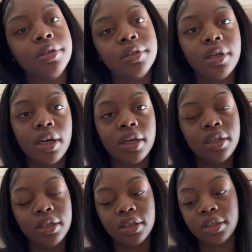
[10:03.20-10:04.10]

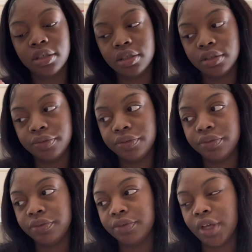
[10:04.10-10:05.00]
kind of
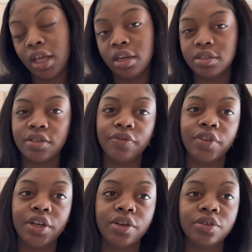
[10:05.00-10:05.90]
edit some
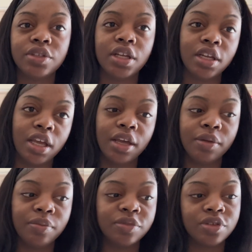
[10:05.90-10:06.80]
videos and get
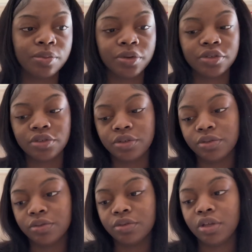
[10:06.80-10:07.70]
some personal
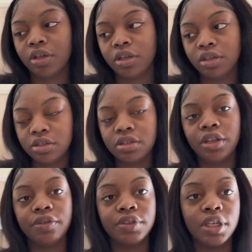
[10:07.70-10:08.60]

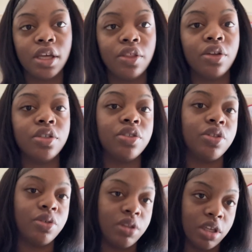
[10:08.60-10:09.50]
stuff together.
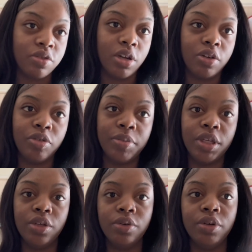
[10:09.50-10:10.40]
So that's what I will be
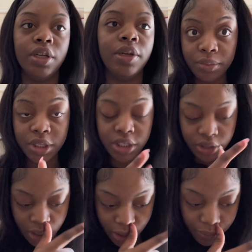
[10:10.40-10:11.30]
doing. Let me tell
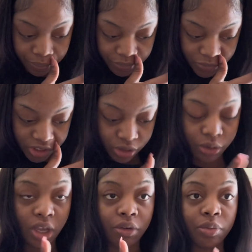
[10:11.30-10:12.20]
y'all. So
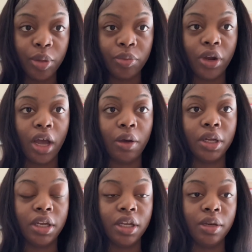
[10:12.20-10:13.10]
y'all remember how I
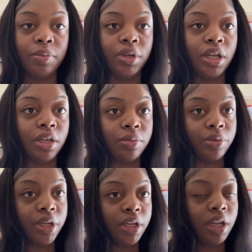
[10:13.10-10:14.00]
did banana bread?